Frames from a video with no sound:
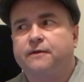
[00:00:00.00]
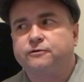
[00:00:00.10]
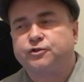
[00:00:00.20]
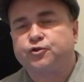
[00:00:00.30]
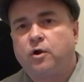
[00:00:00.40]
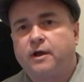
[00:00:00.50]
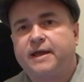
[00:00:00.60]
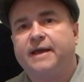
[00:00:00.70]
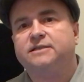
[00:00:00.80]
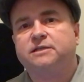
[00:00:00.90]
there's a strong
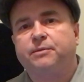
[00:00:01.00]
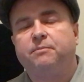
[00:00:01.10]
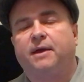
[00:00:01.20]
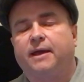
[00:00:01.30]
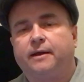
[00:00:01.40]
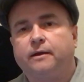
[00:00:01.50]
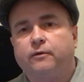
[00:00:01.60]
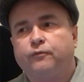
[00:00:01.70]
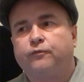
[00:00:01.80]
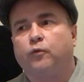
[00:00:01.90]
case to be made
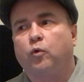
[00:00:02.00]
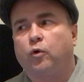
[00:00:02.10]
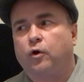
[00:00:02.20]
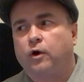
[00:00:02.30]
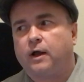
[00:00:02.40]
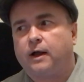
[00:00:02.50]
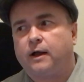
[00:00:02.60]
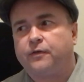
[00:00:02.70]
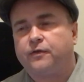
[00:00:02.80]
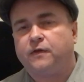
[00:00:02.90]
for
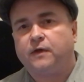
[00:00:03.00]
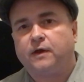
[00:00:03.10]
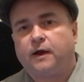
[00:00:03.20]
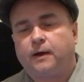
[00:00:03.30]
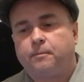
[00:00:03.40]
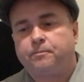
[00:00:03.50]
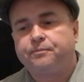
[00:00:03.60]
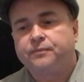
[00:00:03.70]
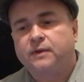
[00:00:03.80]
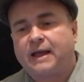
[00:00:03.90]
the
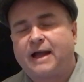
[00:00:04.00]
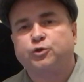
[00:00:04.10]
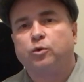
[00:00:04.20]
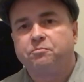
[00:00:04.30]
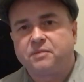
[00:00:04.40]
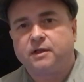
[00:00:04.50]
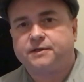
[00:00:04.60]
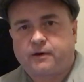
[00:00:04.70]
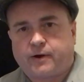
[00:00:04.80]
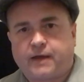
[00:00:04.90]
actual
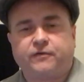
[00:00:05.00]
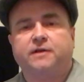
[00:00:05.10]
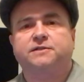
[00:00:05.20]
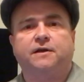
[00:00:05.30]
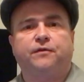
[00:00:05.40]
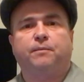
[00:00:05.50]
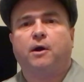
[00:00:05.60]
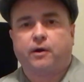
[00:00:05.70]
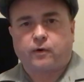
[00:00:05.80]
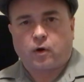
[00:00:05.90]
military efficacy of the
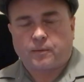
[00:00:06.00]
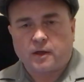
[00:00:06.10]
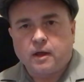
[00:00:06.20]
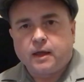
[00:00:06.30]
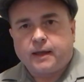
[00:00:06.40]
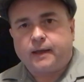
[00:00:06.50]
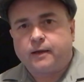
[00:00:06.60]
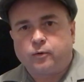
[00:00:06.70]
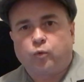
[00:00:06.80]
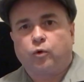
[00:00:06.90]
American Army
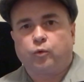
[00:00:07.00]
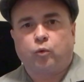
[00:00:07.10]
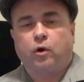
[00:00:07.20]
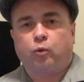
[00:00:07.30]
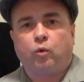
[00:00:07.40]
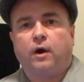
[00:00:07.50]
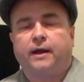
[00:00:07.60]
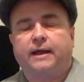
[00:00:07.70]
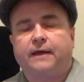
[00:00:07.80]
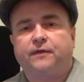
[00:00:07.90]
in World War
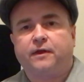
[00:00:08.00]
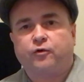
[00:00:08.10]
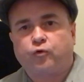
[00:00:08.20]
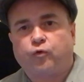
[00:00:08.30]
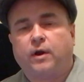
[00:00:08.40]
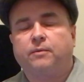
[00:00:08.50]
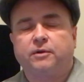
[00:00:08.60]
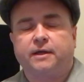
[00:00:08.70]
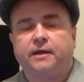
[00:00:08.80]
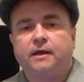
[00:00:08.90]
I and the
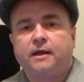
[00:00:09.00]
incredibly